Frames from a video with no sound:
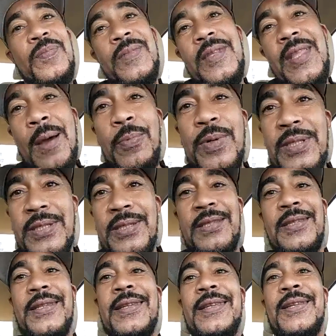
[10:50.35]
That was
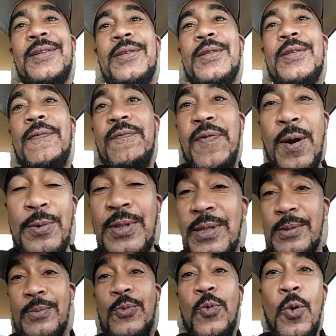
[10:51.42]
the
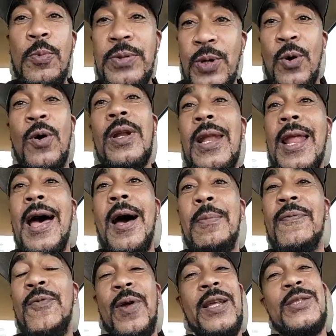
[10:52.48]
first groups on Loud
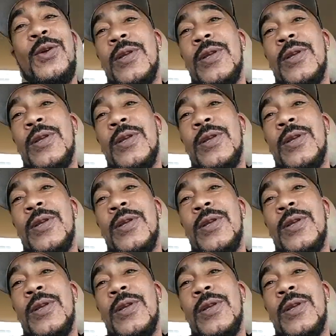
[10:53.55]
before they started